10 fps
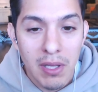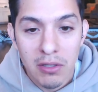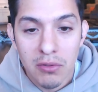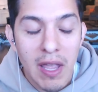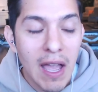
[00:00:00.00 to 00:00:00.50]

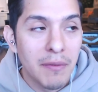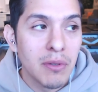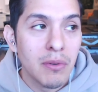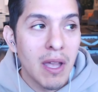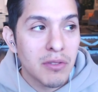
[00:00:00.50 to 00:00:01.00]
Like, do they have
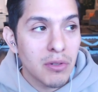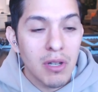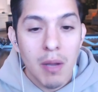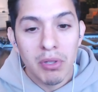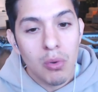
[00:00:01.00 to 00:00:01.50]
to answer a
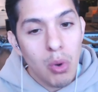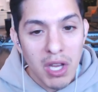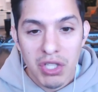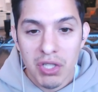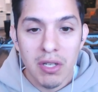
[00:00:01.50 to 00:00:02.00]
couple of
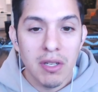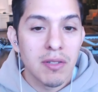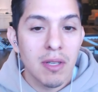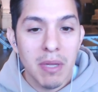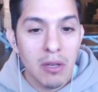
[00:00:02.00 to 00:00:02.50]

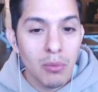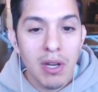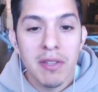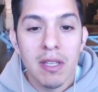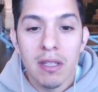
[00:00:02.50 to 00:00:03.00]
questions? I mean,
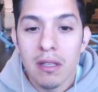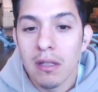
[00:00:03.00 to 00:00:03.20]
what is it?